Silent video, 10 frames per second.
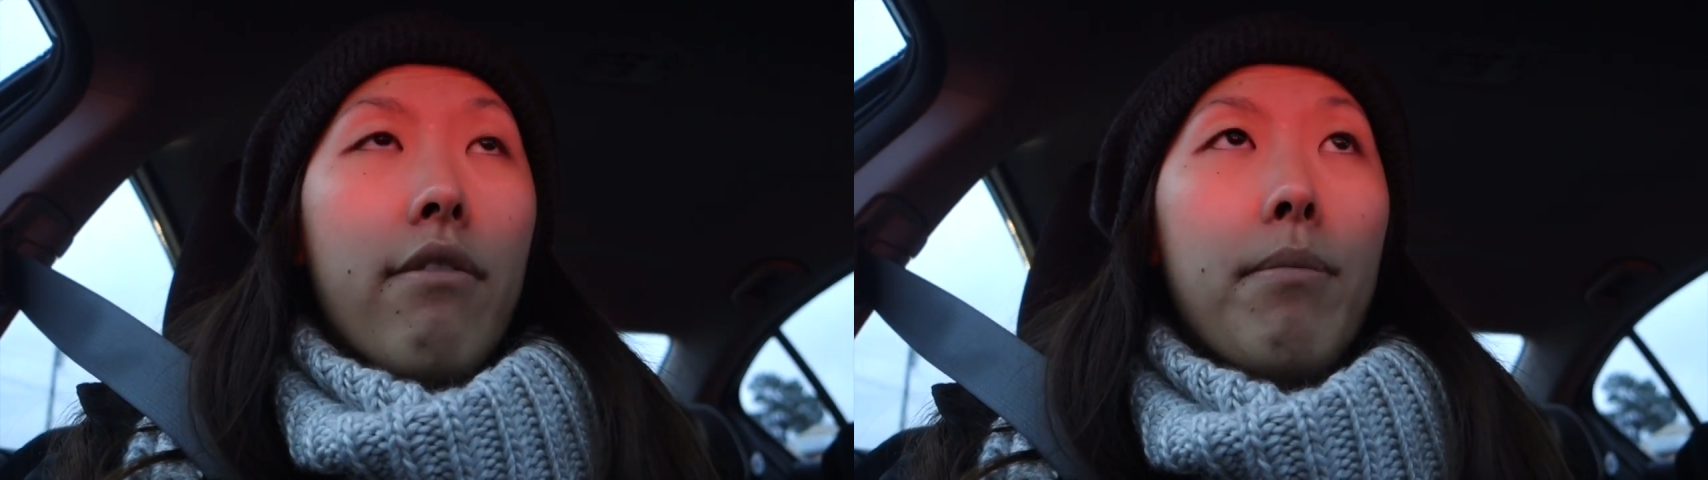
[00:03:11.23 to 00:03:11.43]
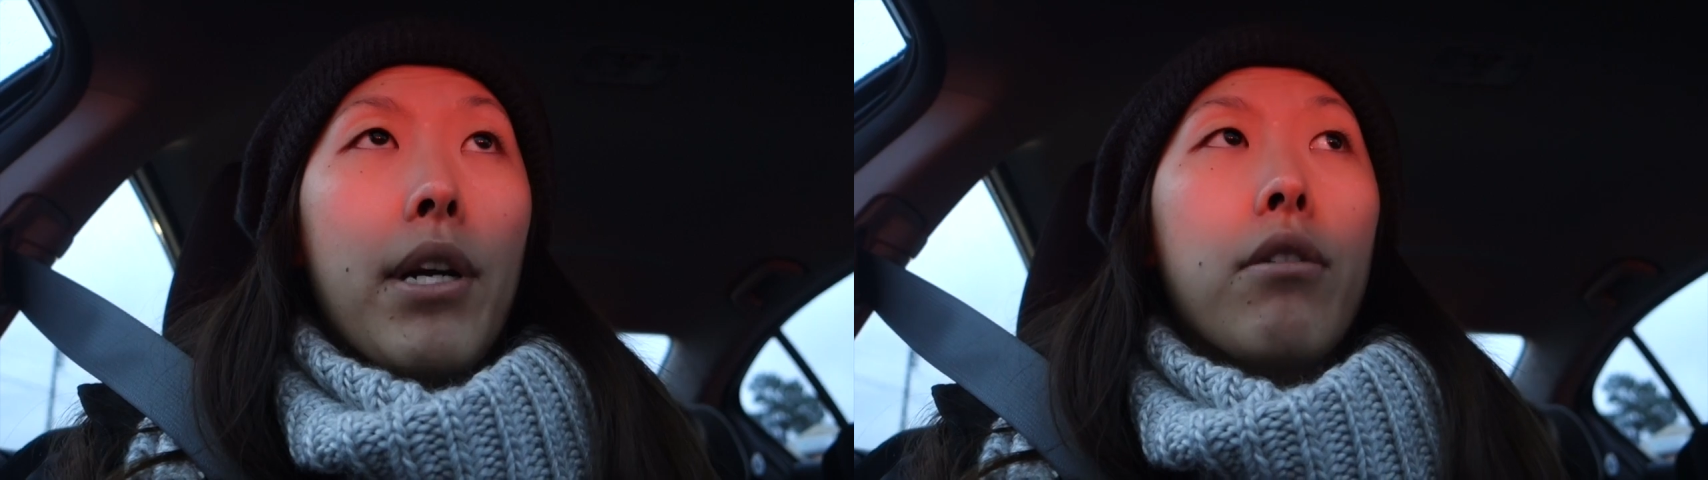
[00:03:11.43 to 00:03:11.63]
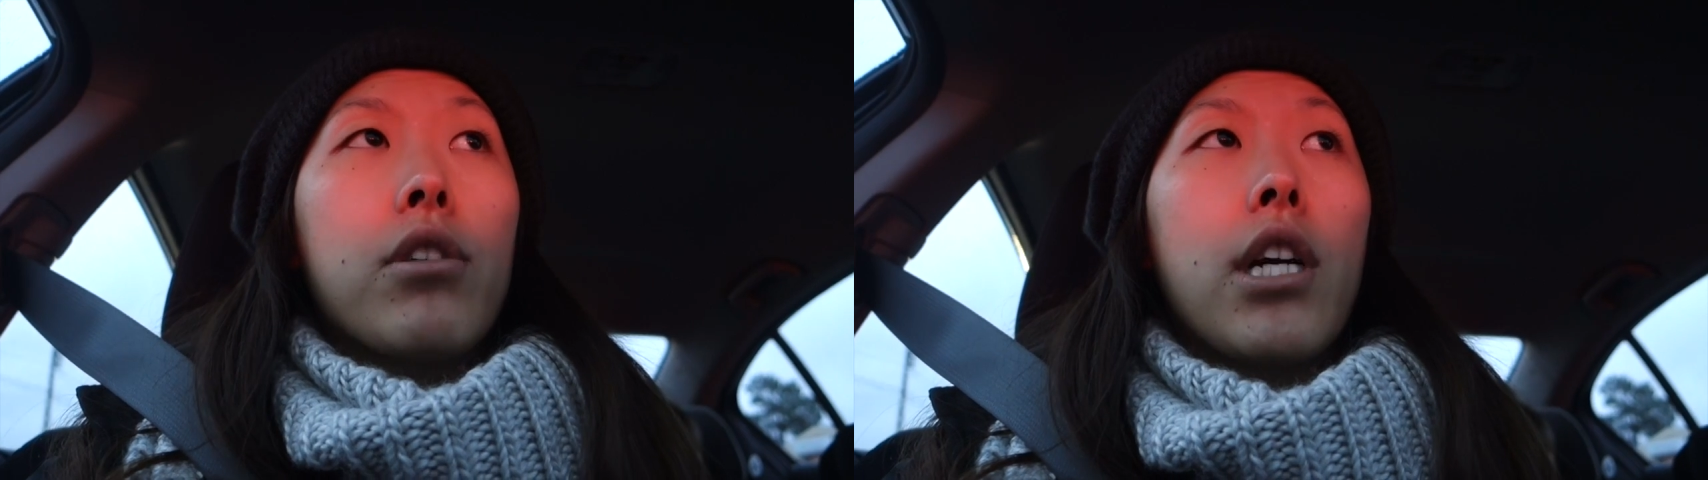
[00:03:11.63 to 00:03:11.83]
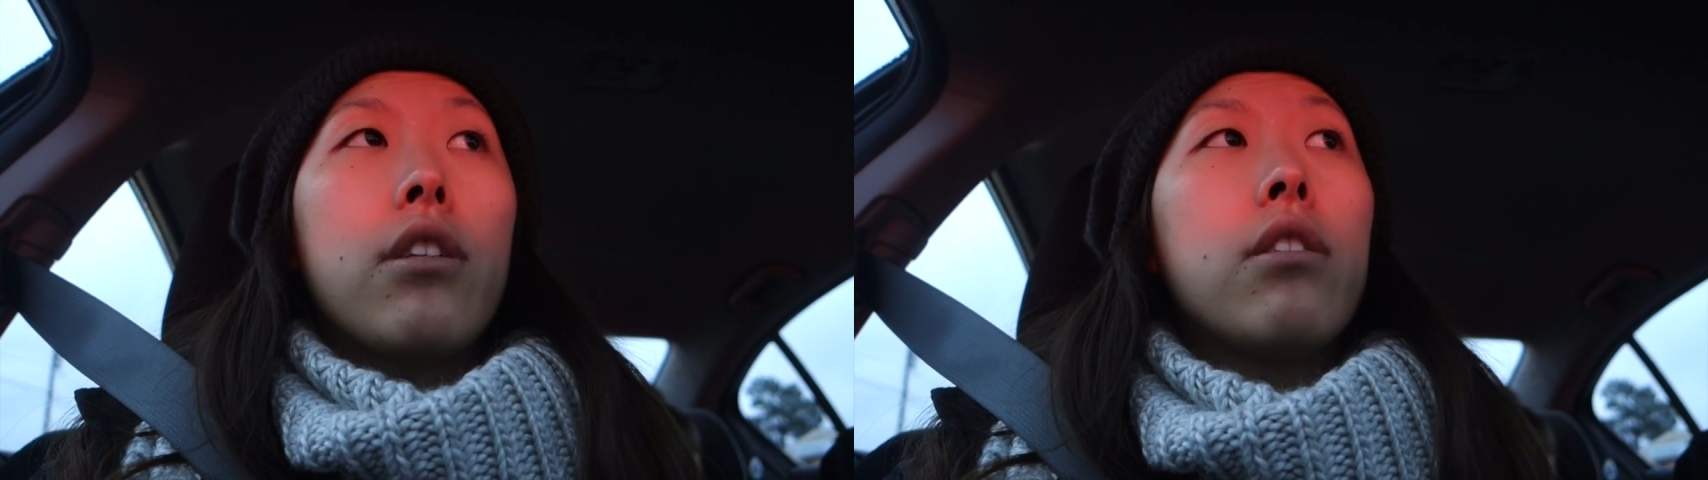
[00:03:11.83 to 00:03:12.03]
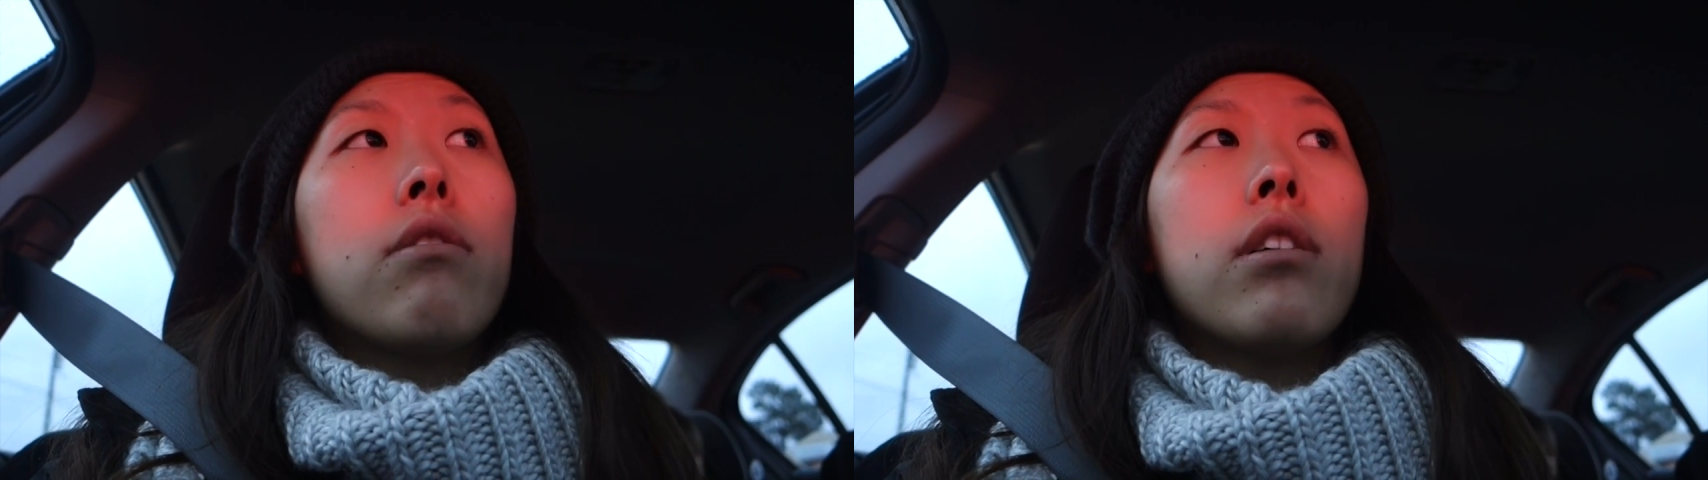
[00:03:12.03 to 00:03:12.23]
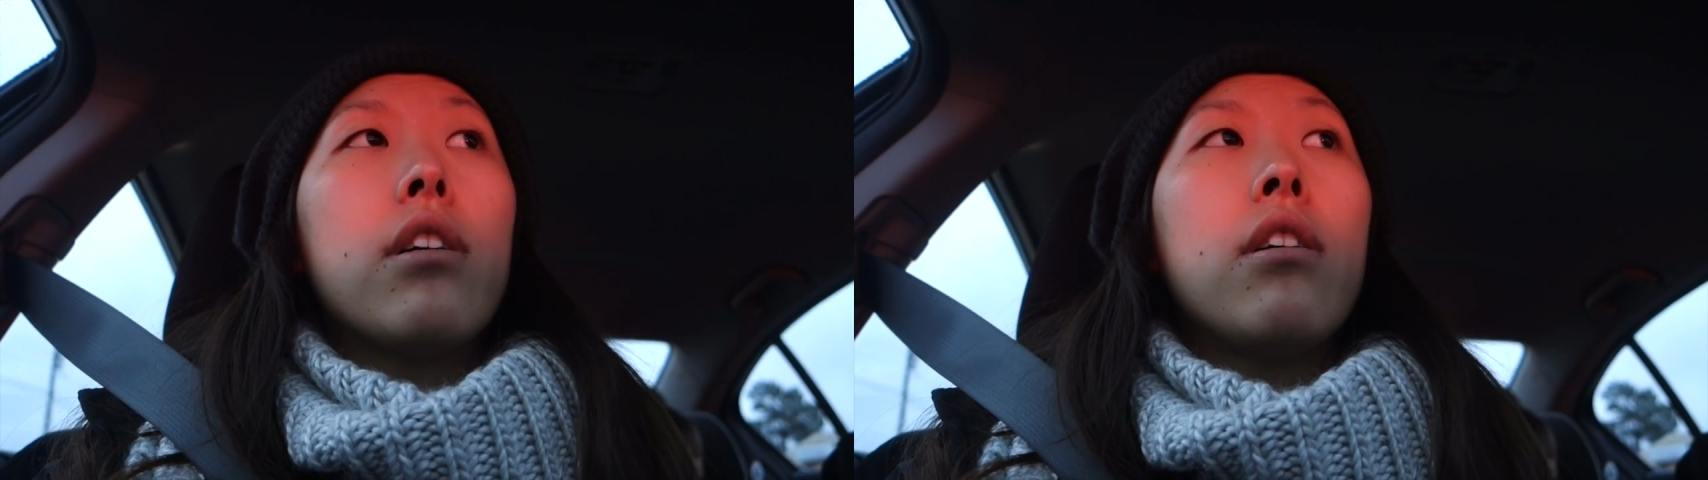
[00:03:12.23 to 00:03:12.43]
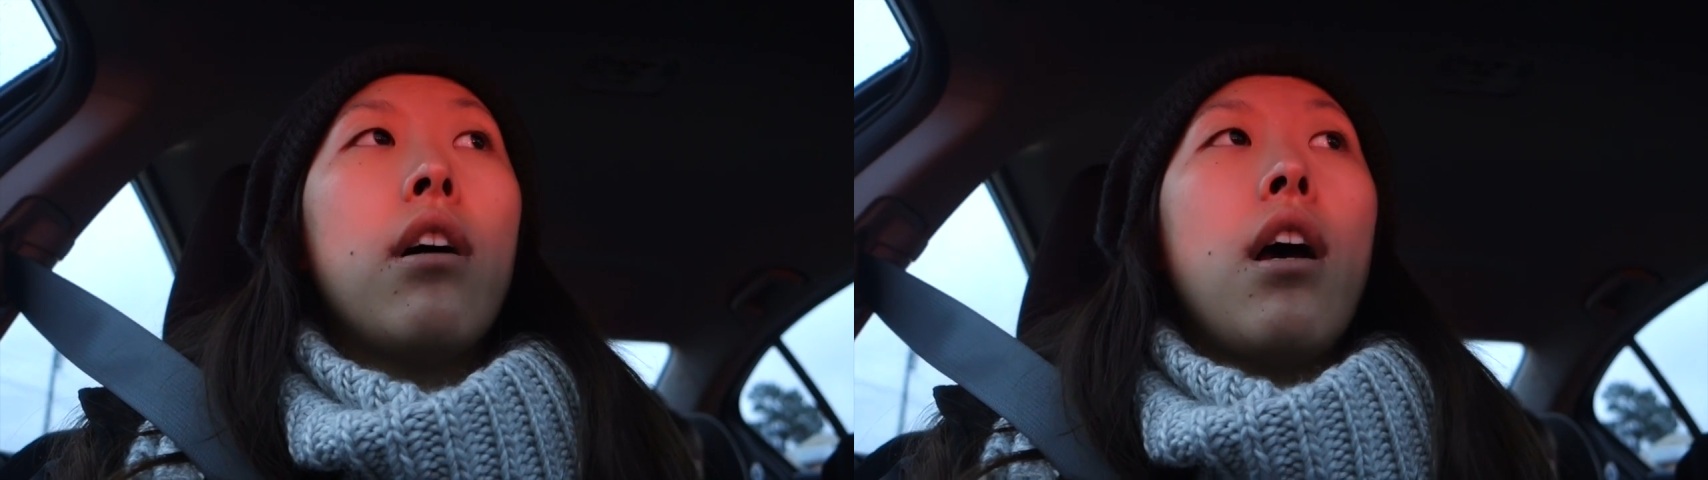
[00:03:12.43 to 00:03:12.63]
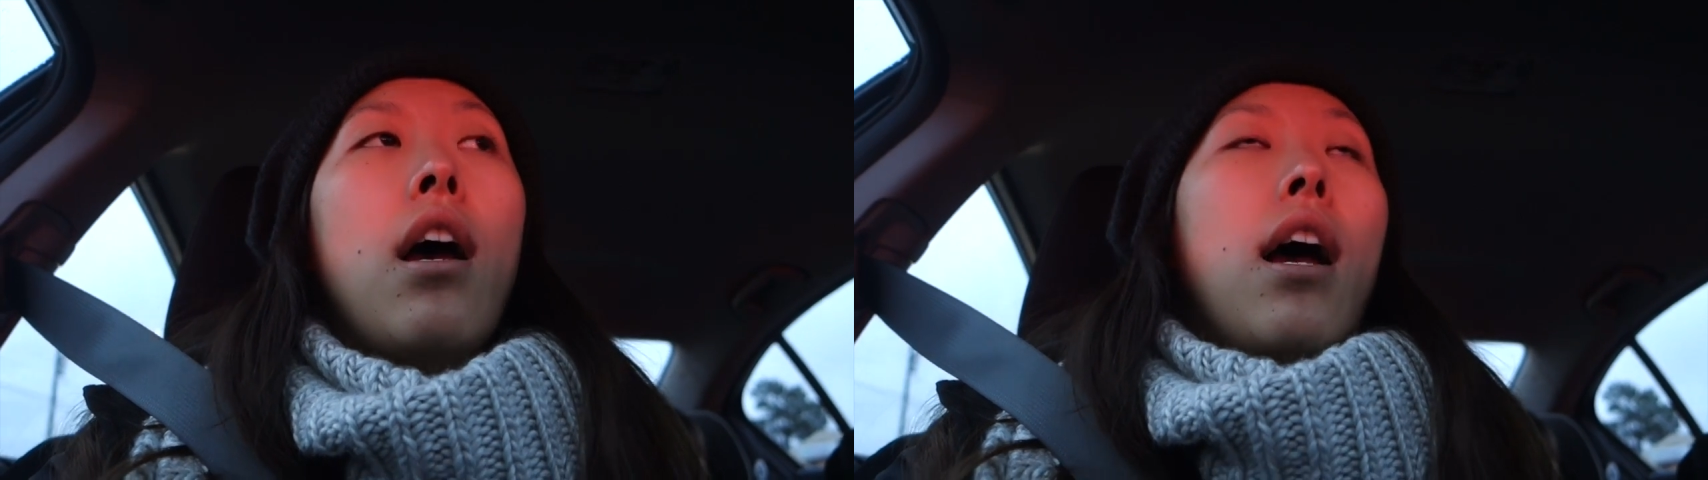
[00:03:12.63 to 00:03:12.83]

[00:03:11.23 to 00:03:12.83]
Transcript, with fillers: for my crochet tutorial.